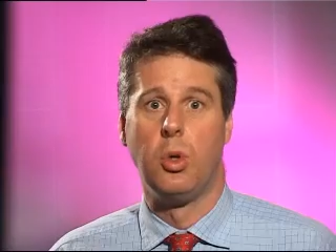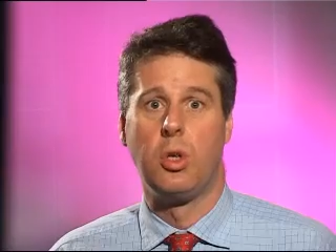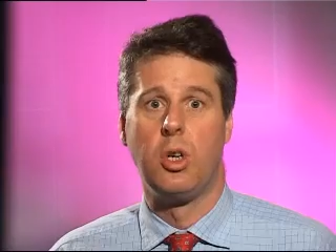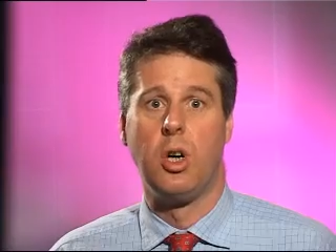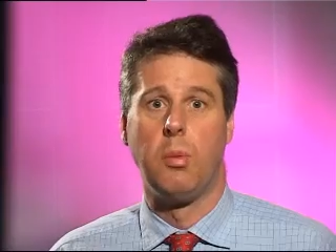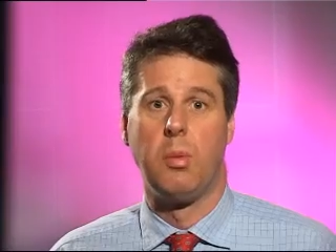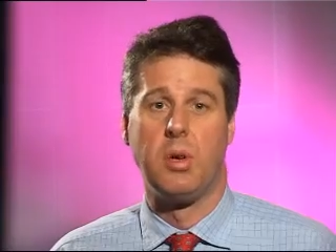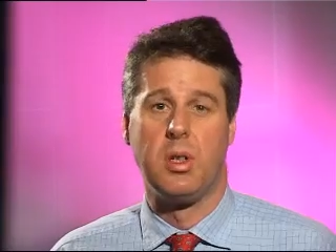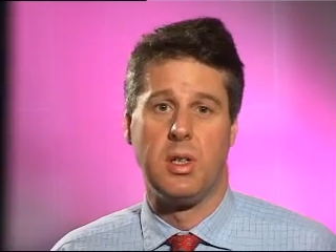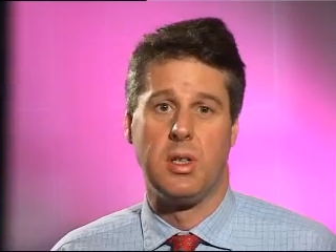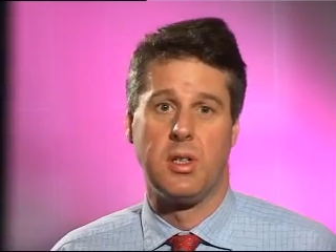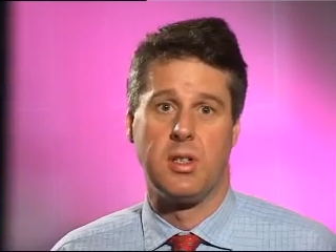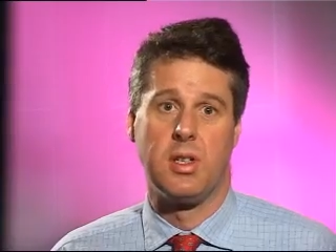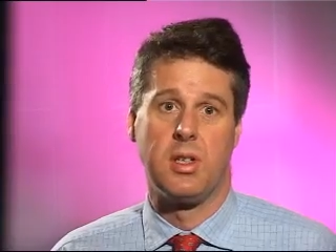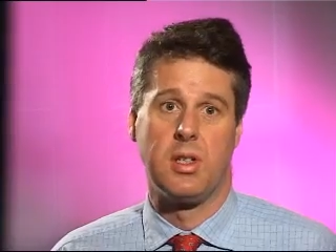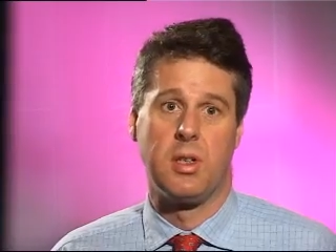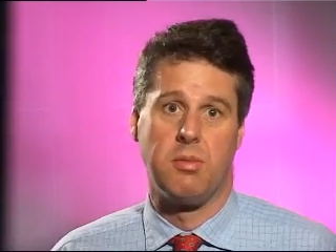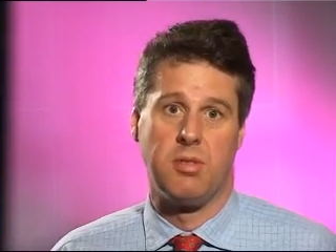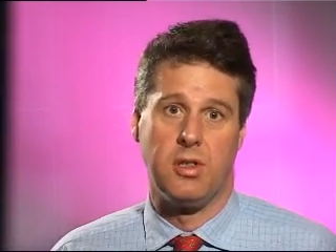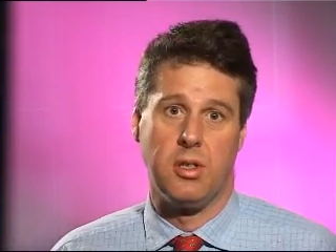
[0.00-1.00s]
core
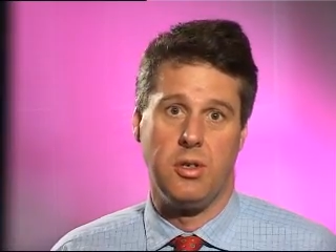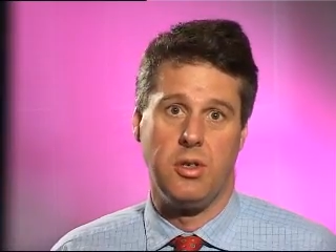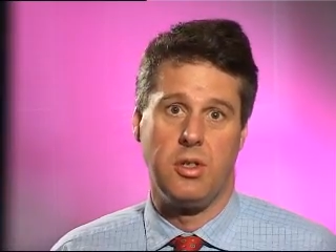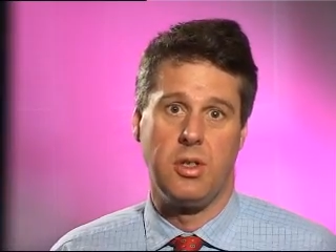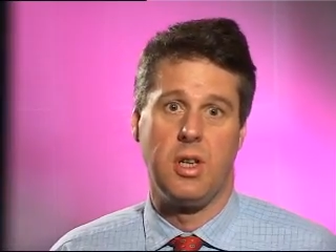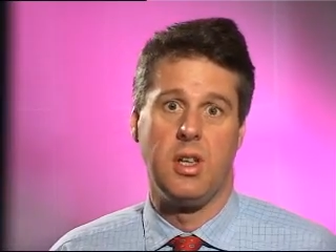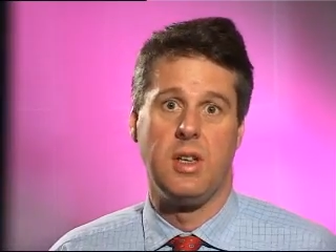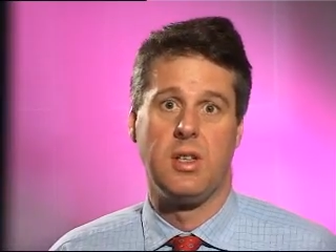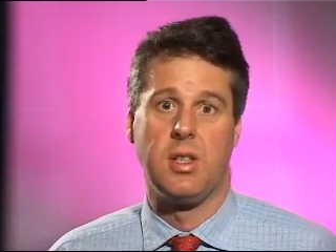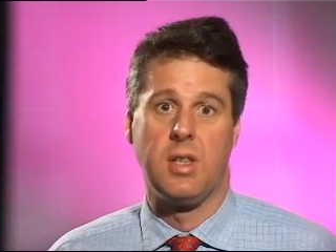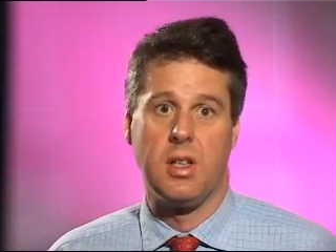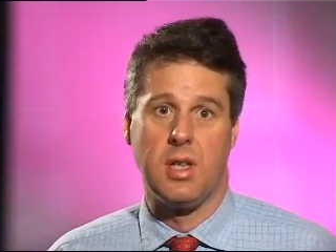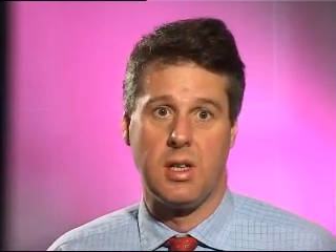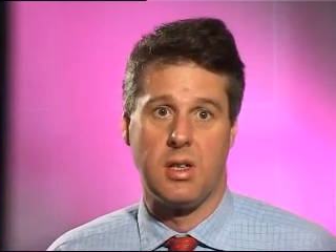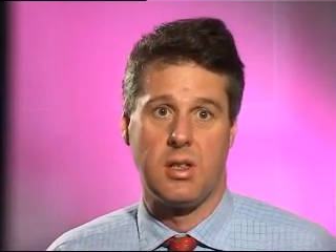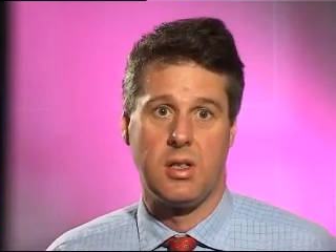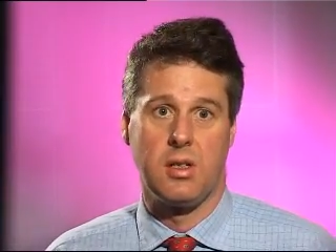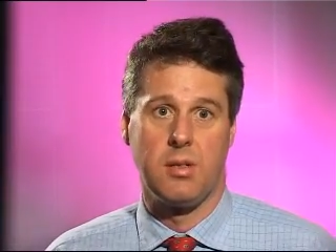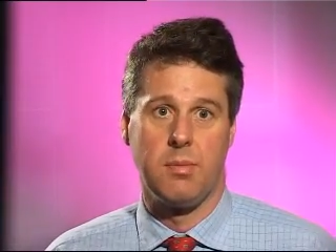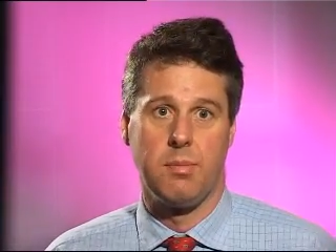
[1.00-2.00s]
competences approach is
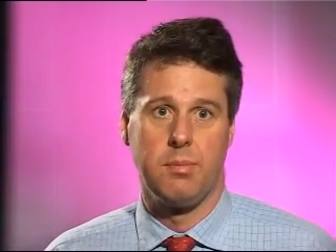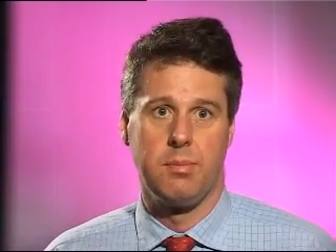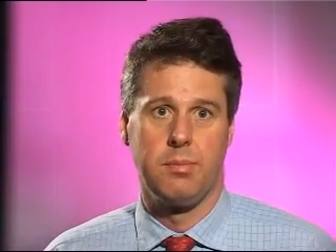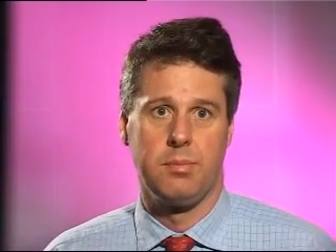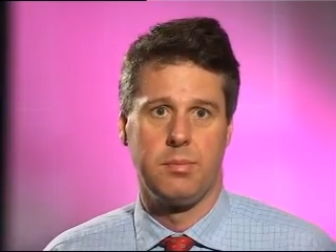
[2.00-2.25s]
this.